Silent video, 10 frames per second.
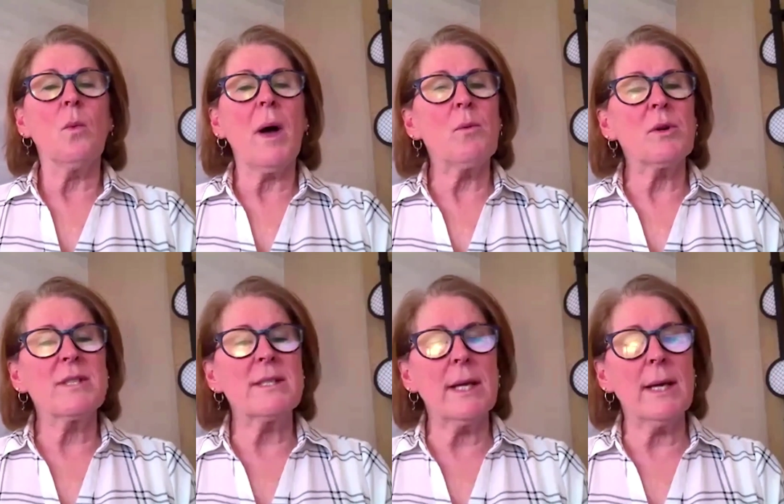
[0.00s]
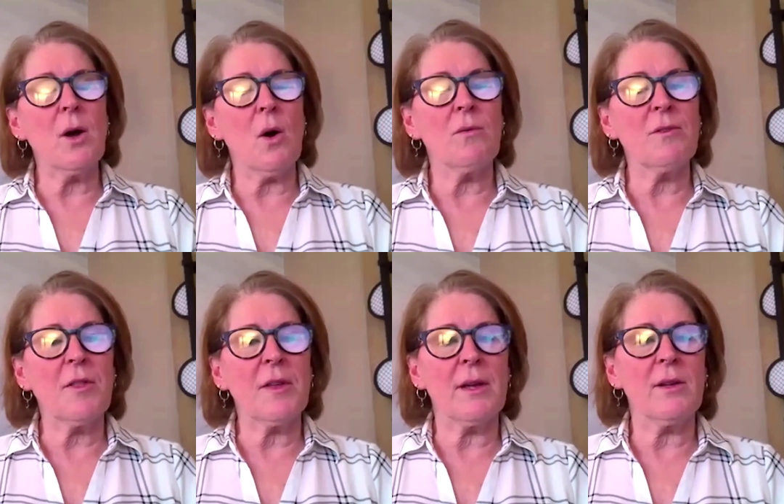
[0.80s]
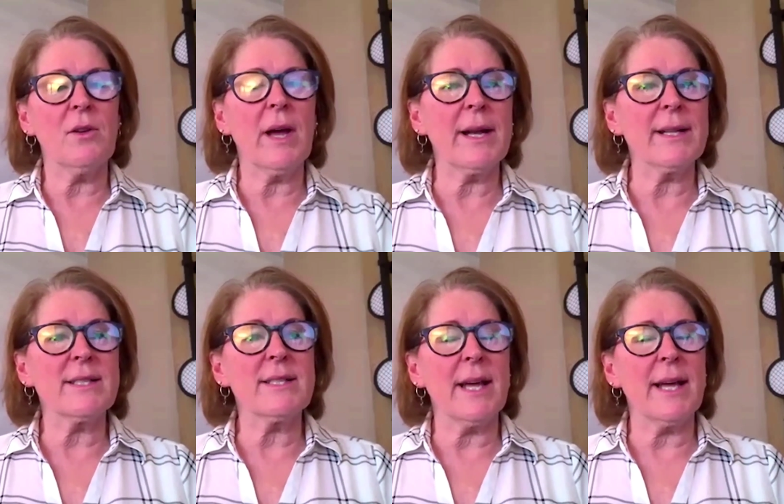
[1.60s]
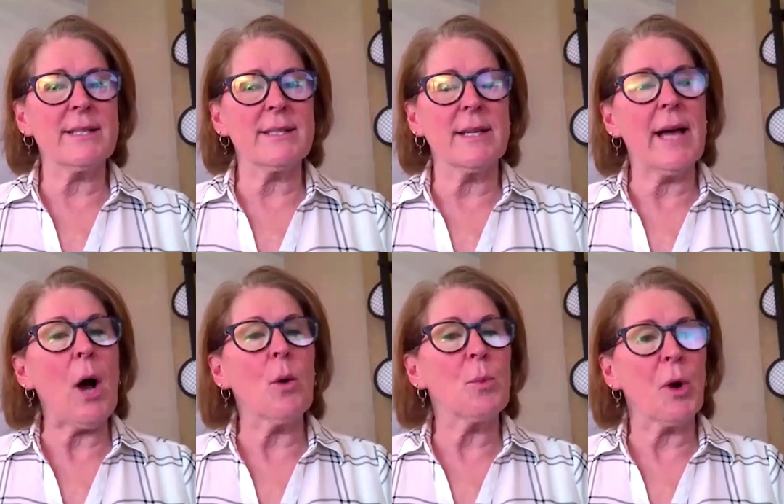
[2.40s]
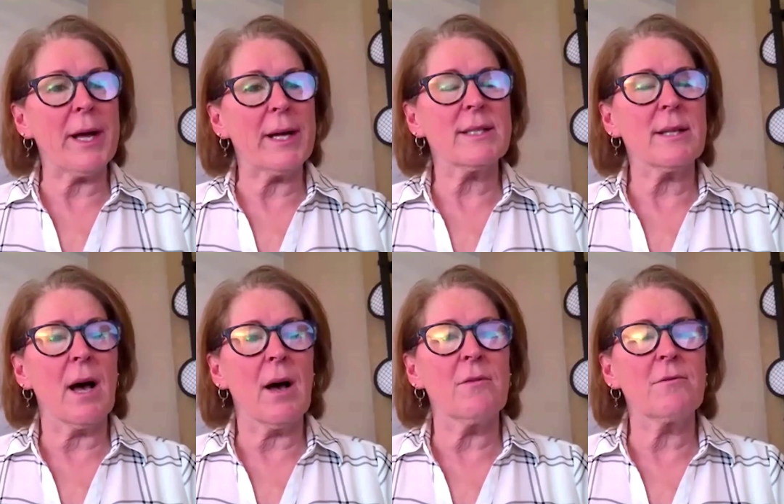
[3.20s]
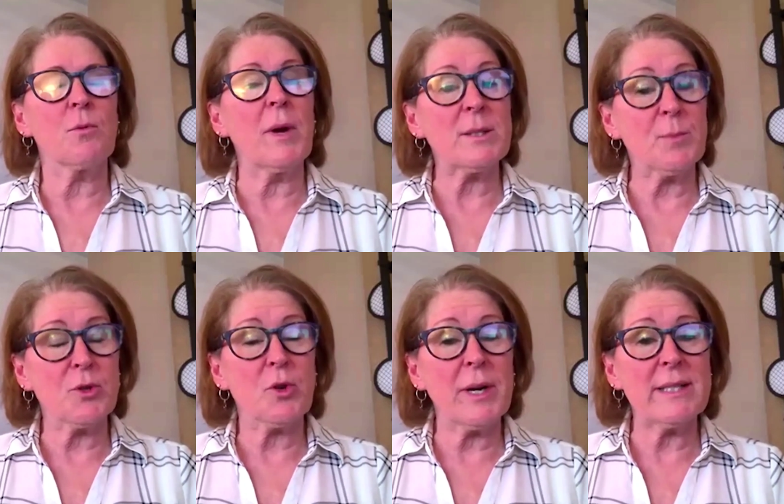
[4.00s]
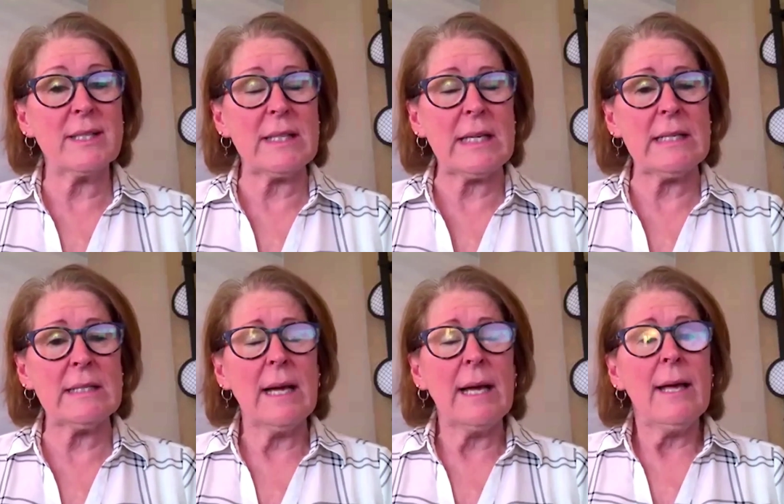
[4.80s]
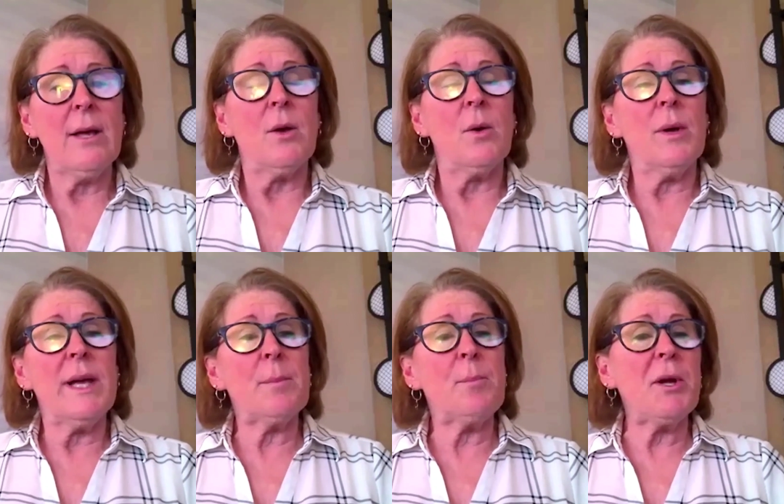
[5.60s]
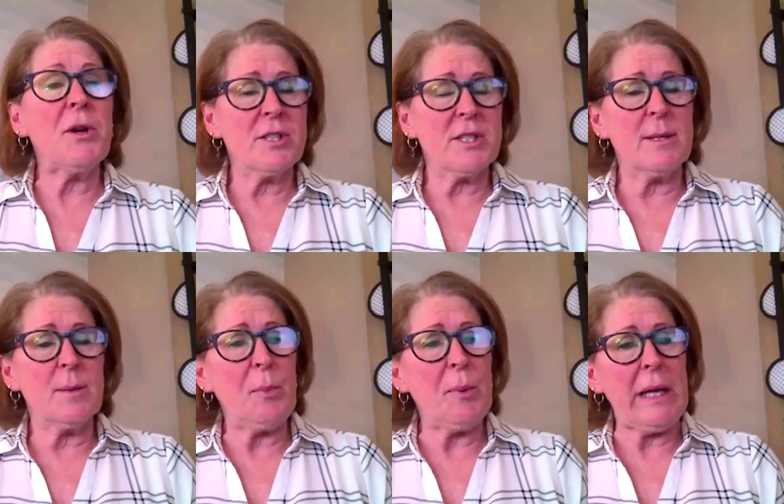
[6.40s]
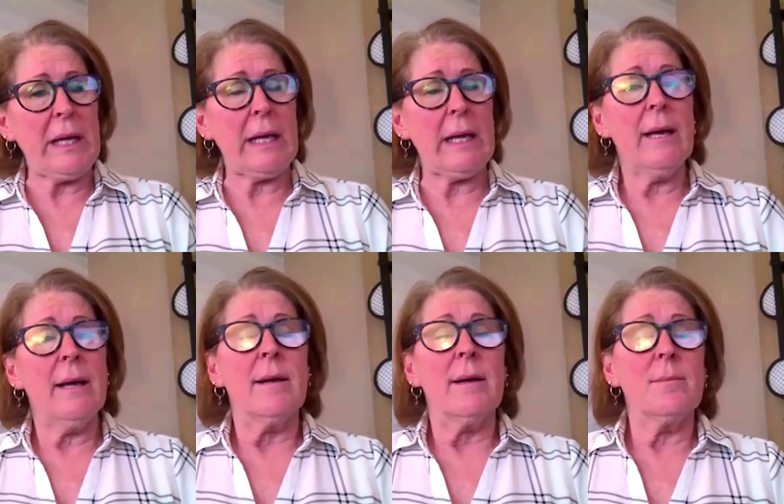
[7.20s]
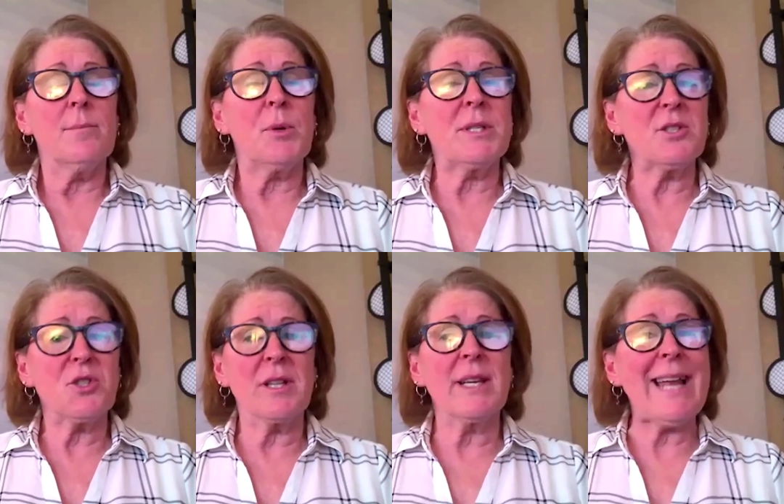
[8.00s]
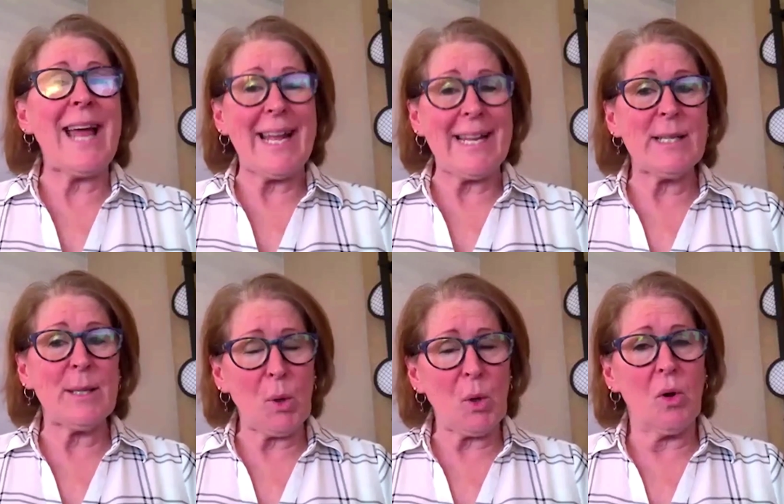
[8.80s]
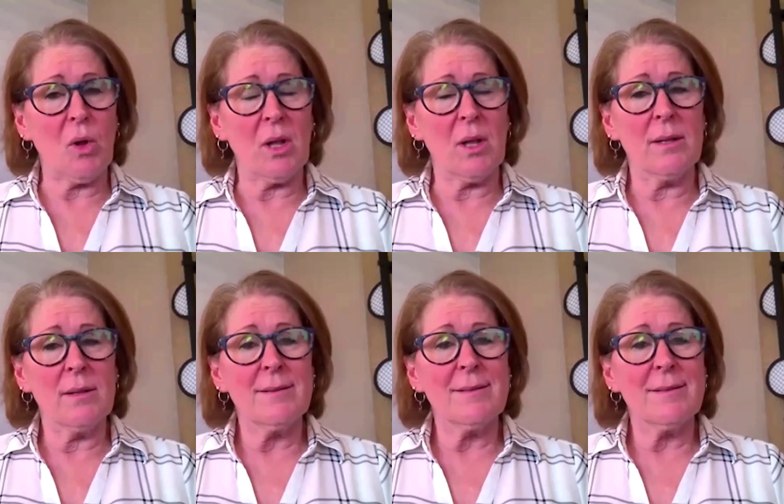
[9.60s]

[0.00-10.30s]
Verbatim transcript: Well, we're seeing over the United States uh, outbreaks of respiratory disease. It appears to be potentially an atypical